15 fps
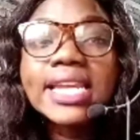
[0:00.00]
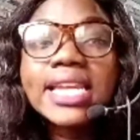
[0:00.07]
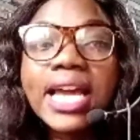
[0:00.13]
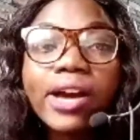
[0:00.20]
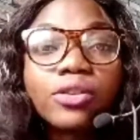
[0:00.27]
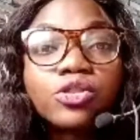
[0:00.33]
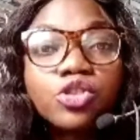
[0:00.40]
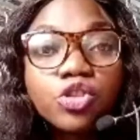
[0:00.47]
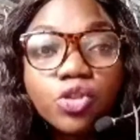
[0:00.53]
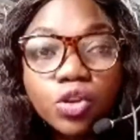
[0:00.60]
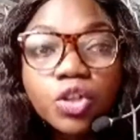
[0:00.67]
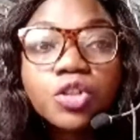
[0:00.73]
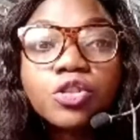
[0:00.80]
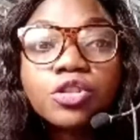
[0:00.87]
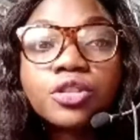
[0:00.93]
Now, you
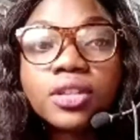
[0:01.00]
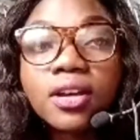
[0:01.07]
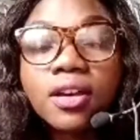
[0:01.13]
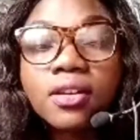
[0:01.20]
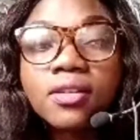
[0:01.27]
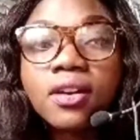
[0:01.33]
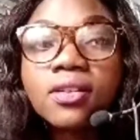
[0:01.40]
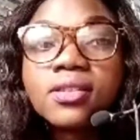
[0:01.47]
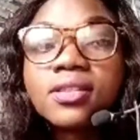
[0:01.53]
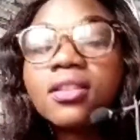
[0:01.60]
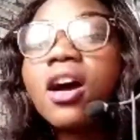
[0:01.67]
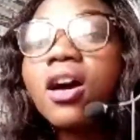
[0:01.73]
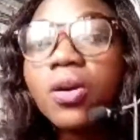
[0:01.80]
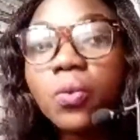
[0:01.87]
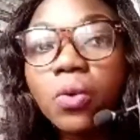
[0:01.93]
could
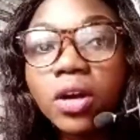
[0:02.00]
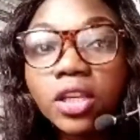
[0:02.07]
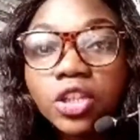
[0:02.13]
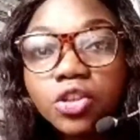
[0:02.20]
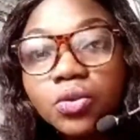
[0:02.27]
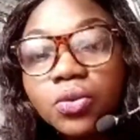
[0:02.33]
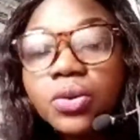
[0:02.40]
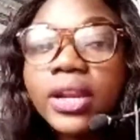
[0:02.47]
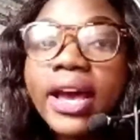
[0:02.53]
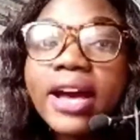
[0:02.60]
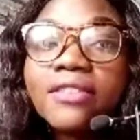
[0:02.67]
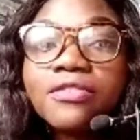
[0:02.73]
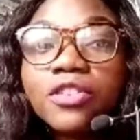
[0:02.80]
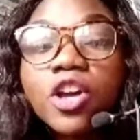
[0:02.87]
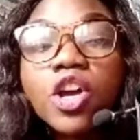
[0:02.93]
start one. You could
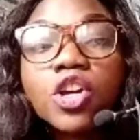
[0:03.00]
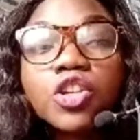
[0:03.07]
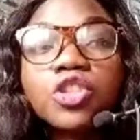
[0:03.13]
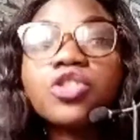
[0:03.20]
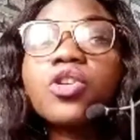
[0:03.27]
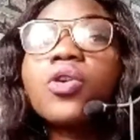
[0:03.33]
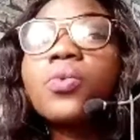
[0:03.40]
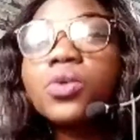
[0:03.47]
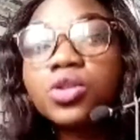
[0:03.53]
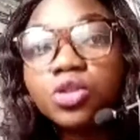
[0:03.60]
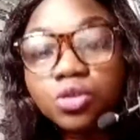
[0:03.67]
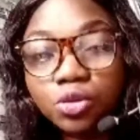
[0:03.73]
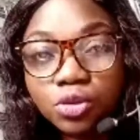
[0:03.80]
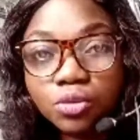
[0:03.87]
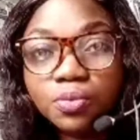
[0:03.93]
have your
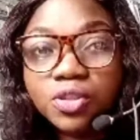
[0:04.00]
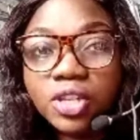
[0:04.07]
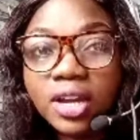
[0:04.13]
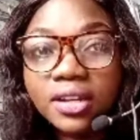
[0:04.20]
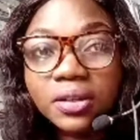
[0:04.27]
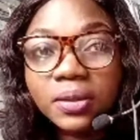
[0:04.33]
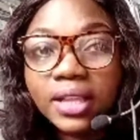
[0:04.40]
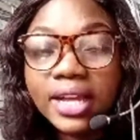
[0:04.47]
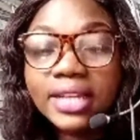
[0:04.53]
own YouTube channel.